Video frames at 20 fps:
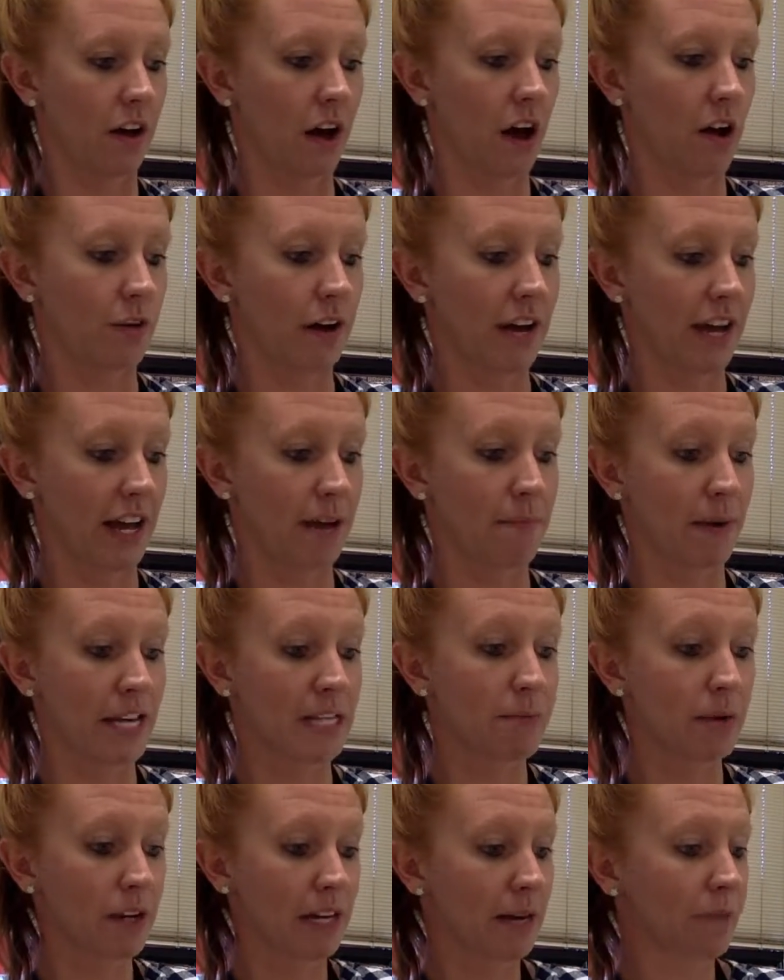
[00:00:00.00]
All right, a
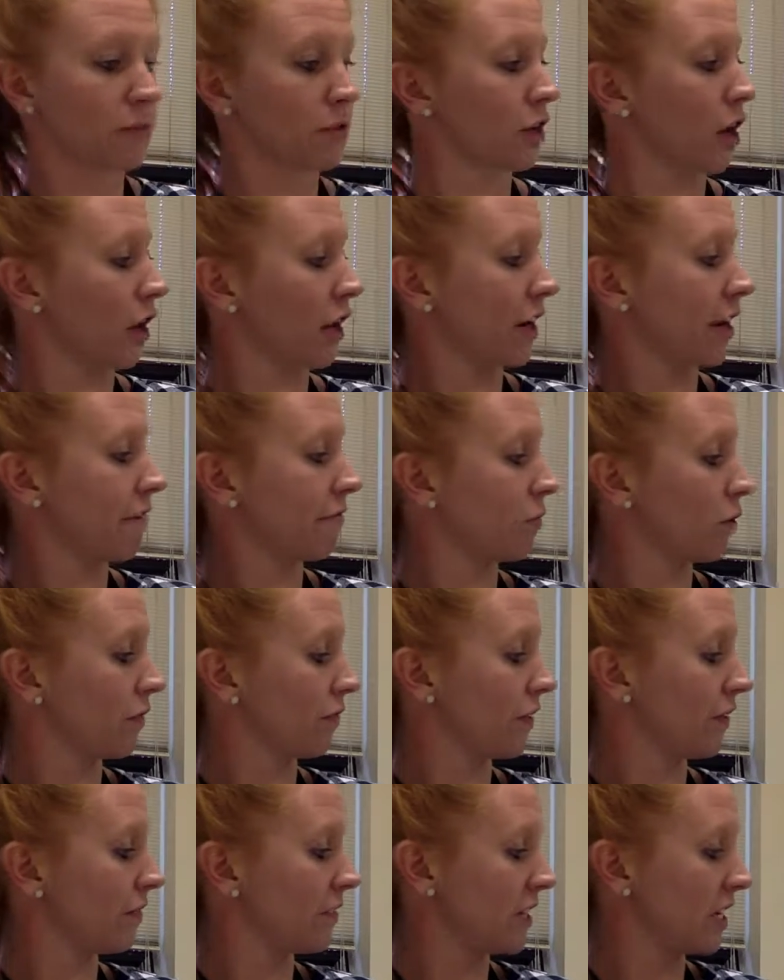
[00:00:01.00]
baseball game started at
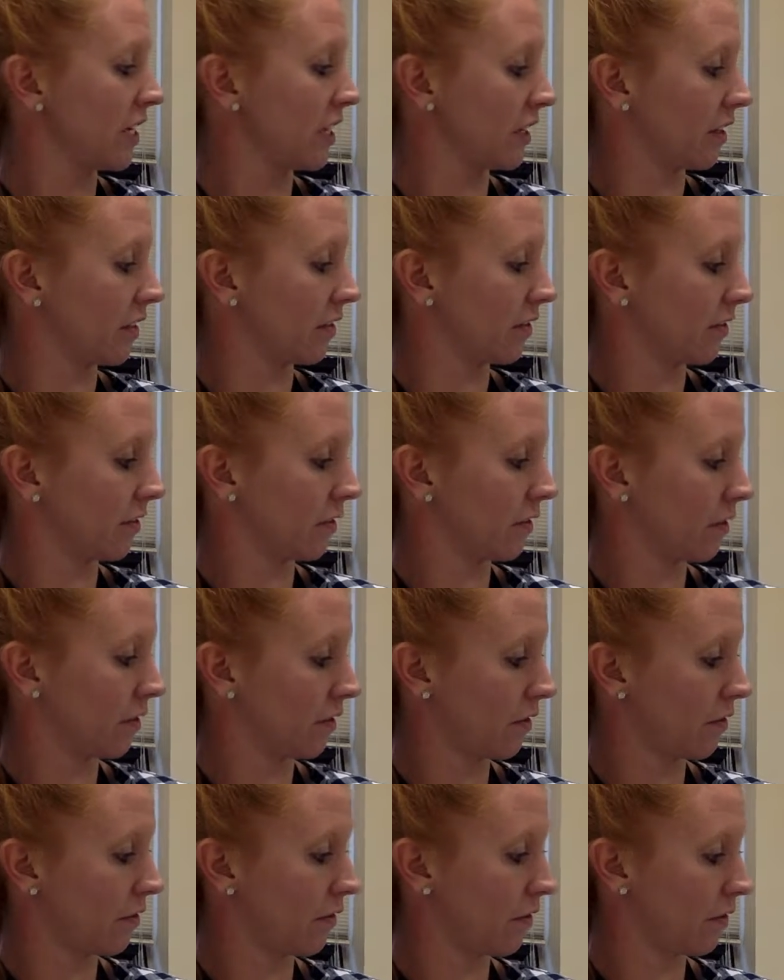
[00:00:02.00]
4:15.
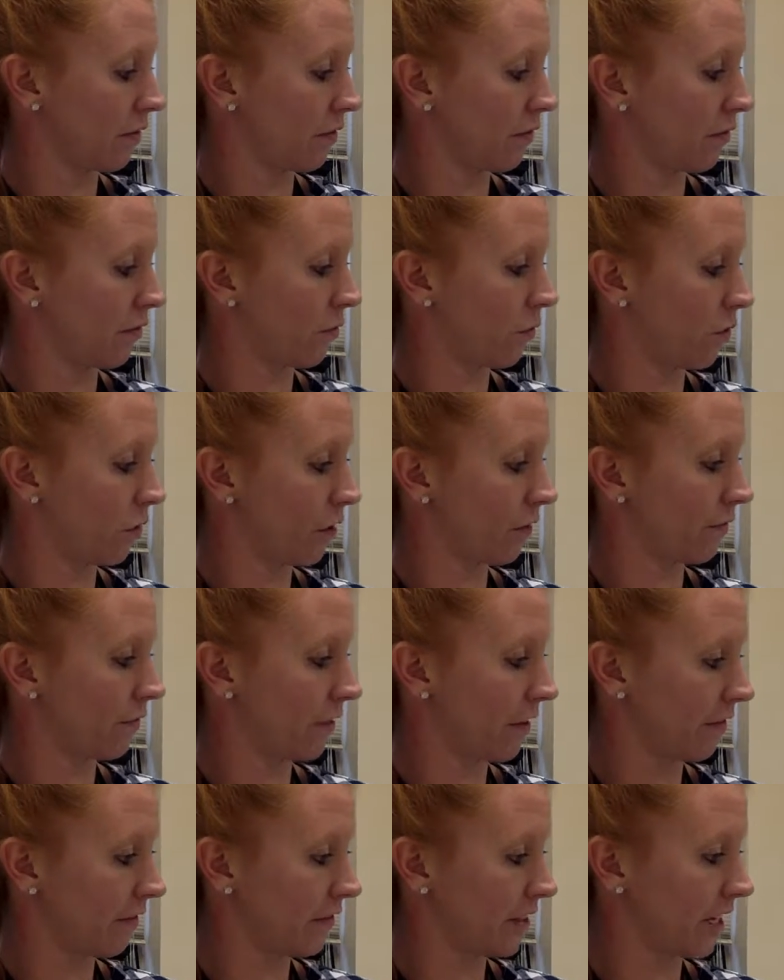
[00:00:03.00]

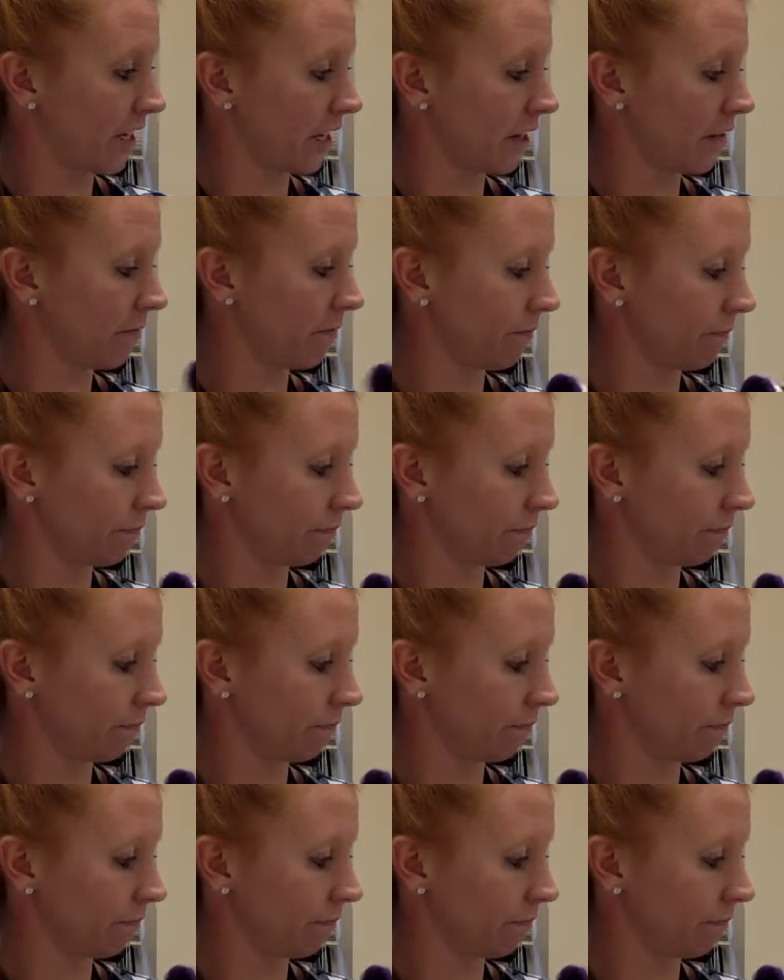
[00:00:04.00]
4:15.